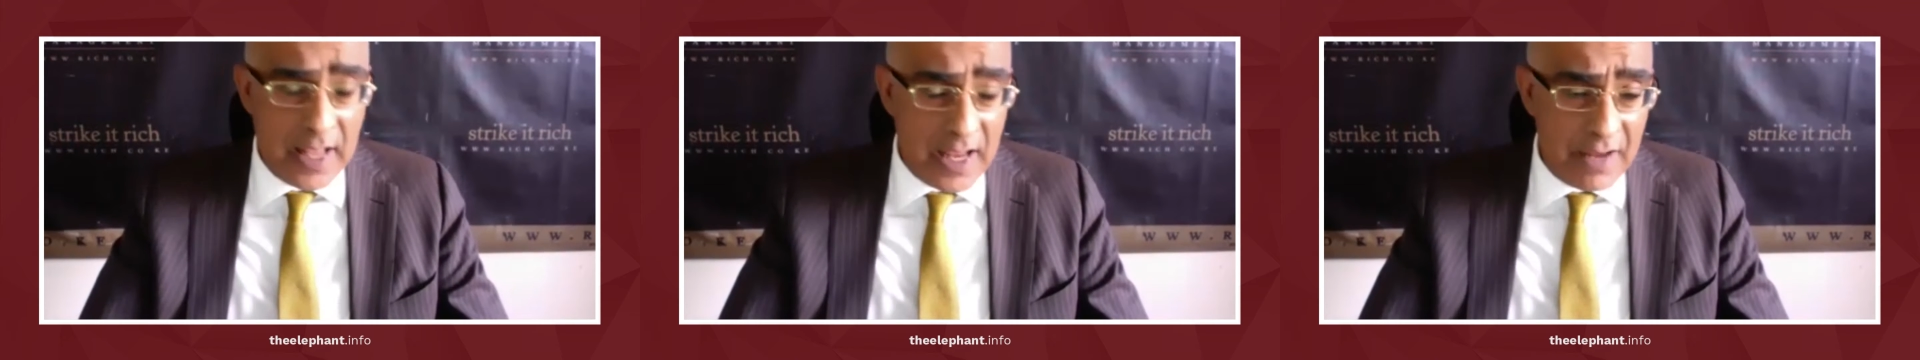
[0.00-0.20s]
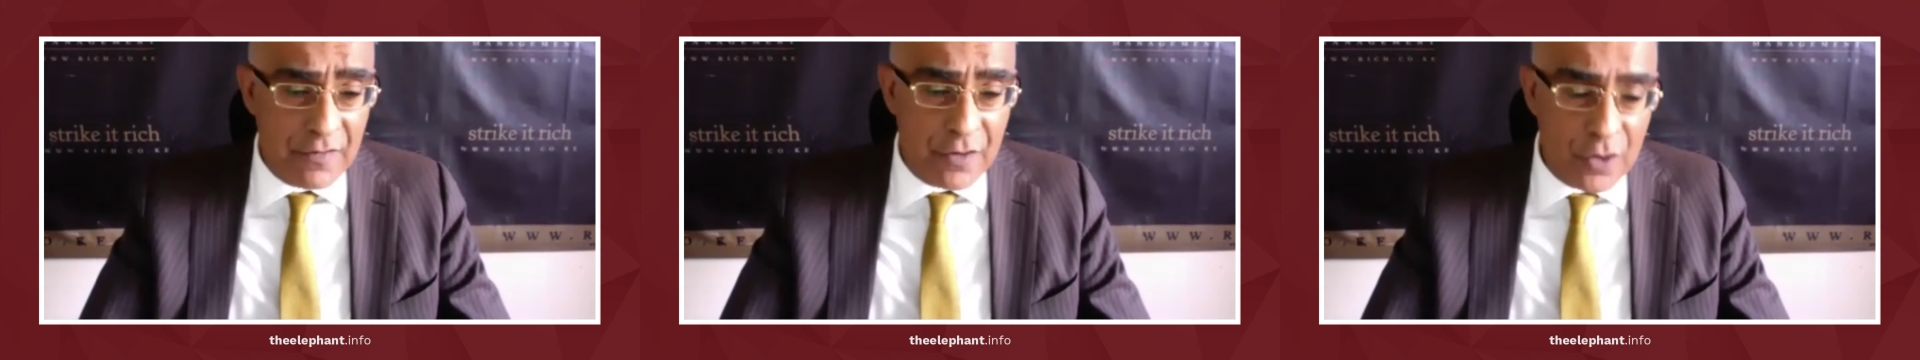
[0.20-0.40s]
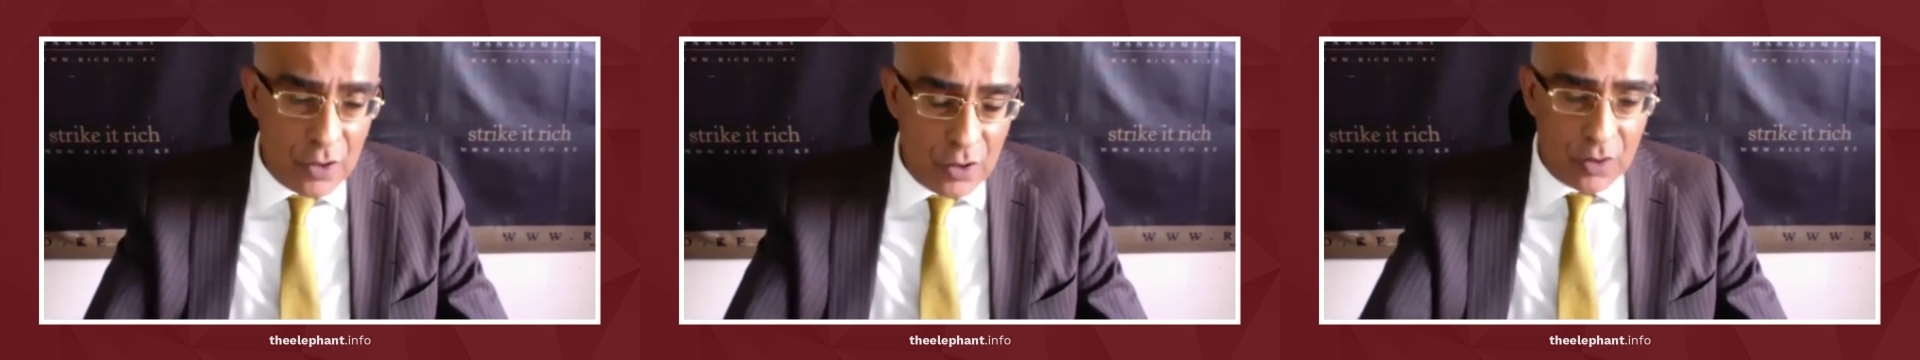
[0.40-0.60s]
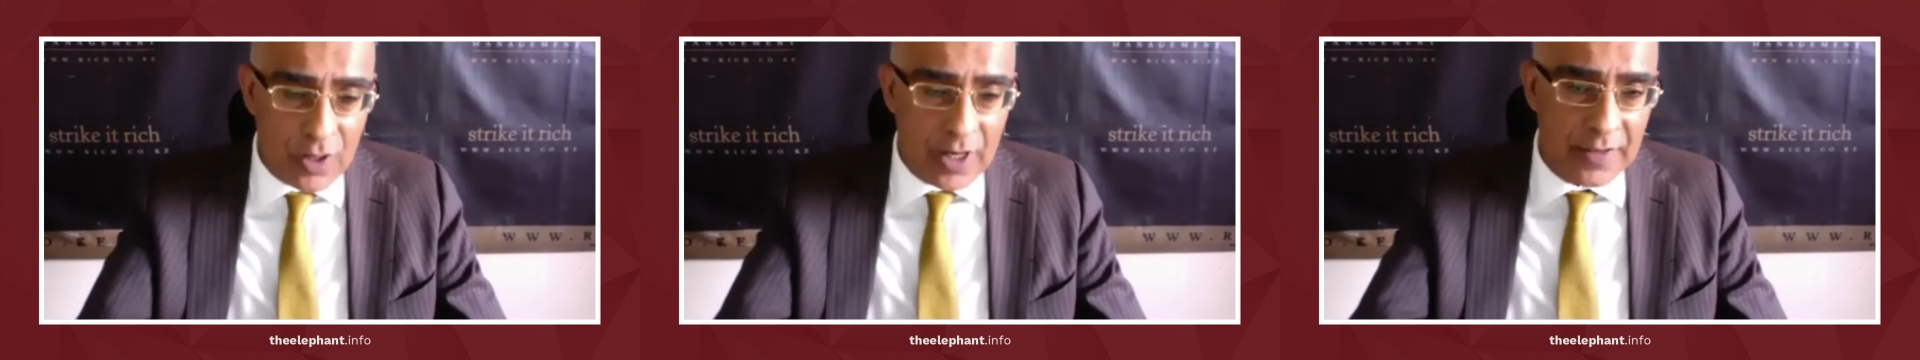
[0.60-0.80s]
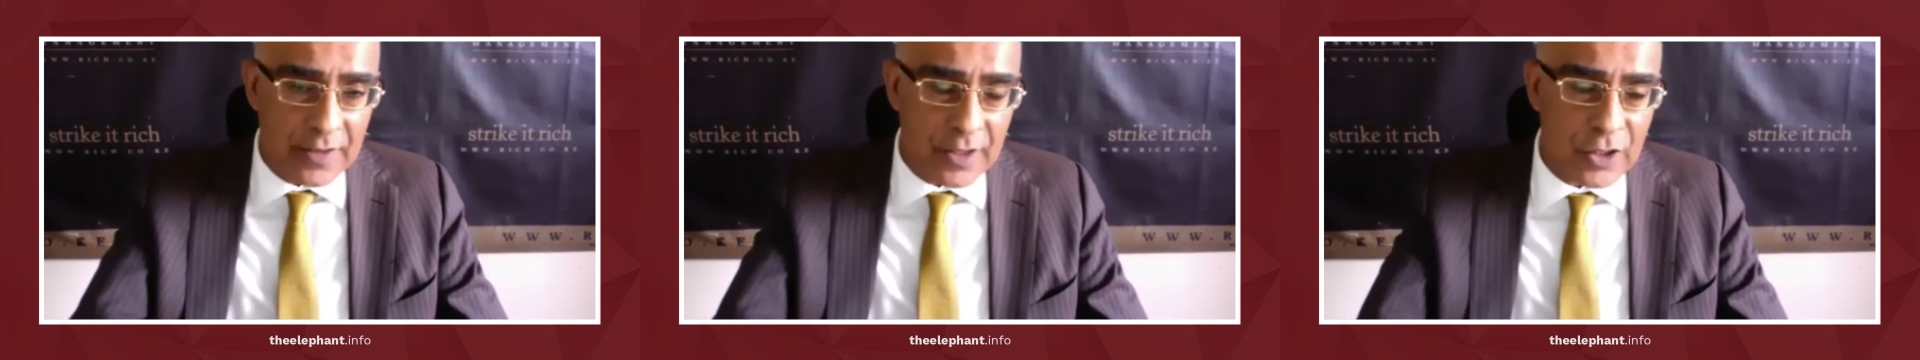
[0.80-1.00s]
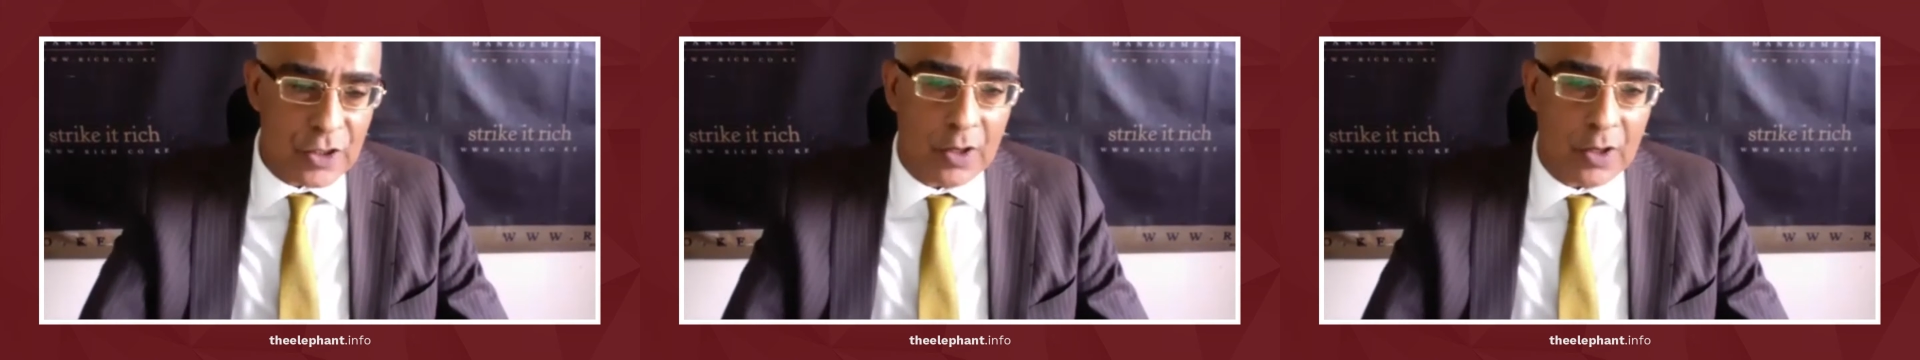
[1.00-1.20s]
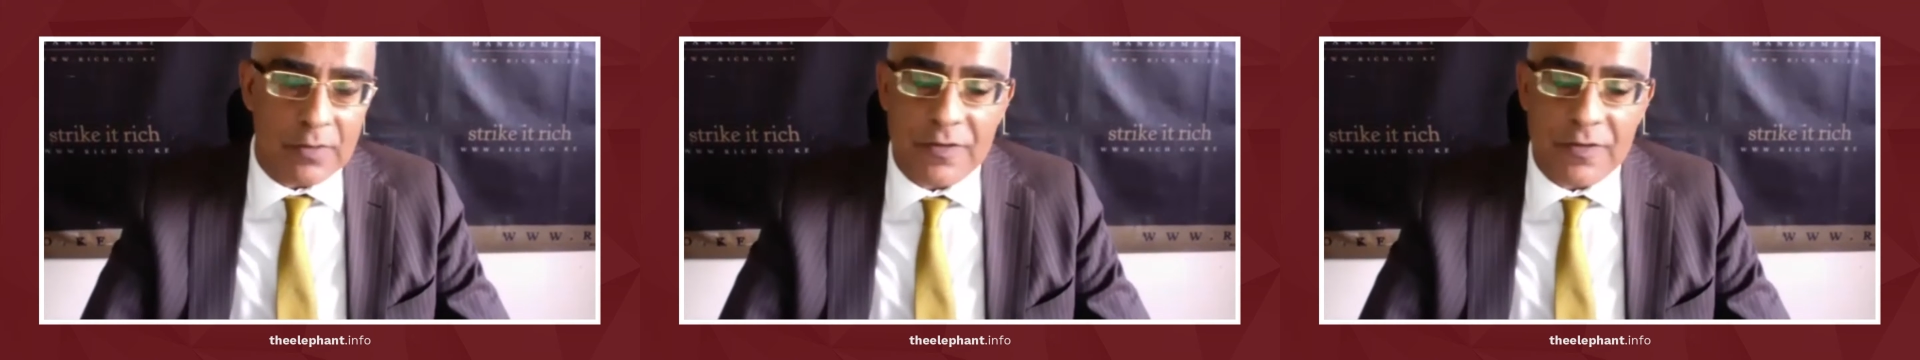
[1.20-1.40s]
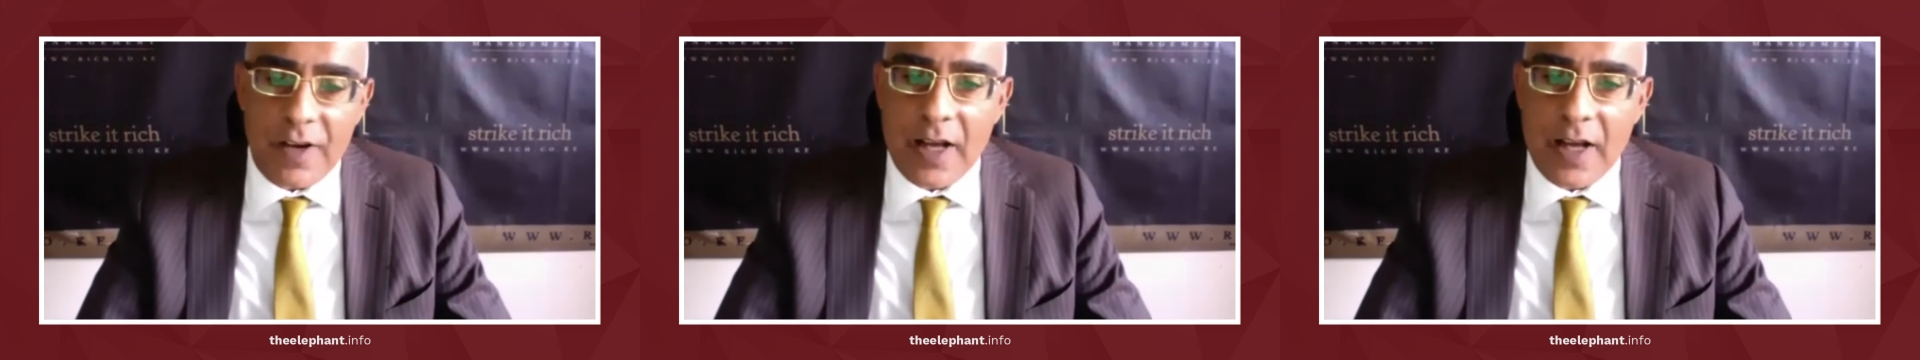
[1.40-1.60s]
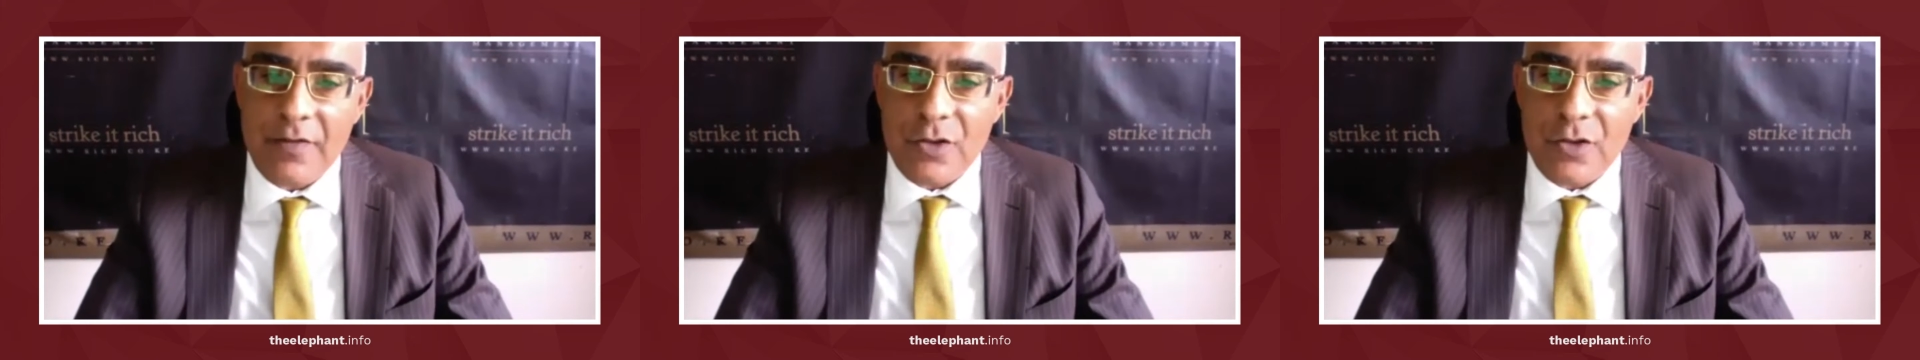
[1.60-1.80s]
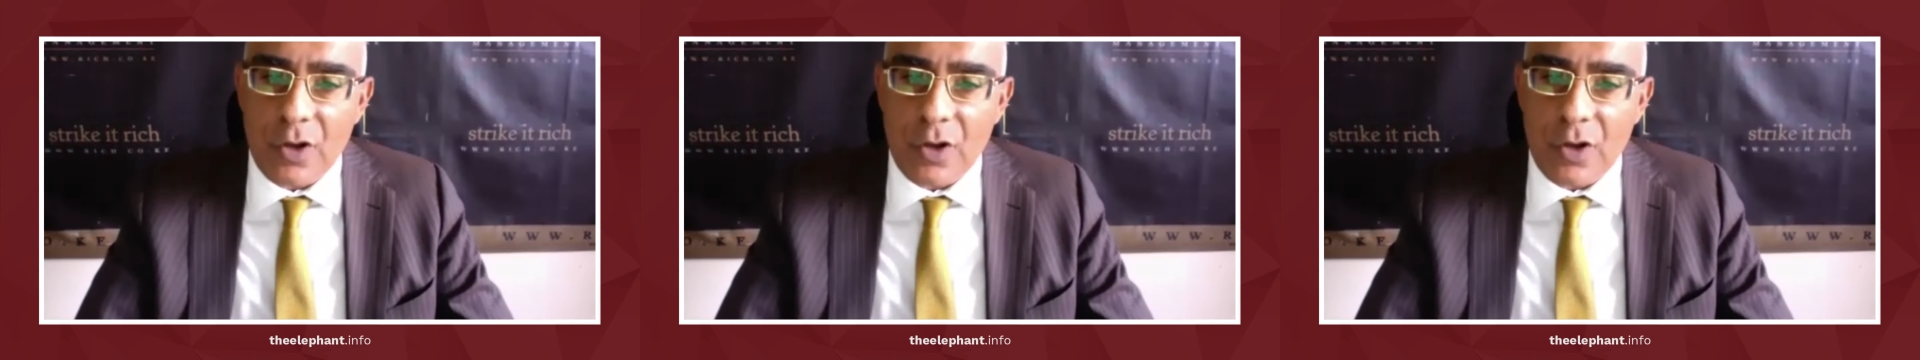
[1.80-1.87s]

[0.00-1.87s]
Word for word: If you look at the top 5,